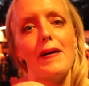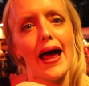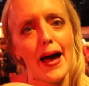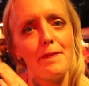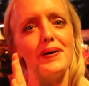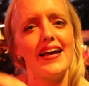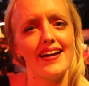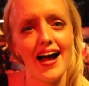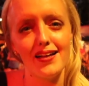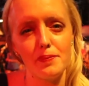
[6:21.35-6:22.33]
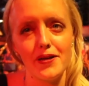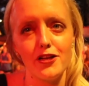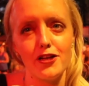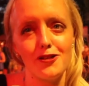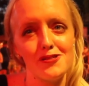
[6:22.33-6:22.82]
pap and
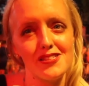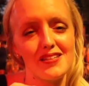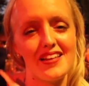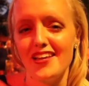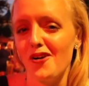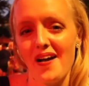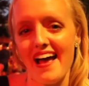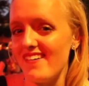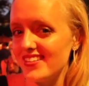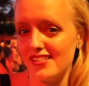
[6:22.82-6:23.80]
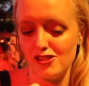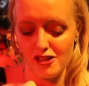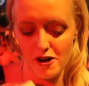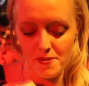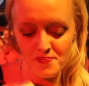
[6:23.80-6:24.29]
jalapenos, and they don't have it this
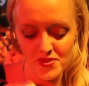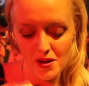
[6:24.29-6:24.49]
year.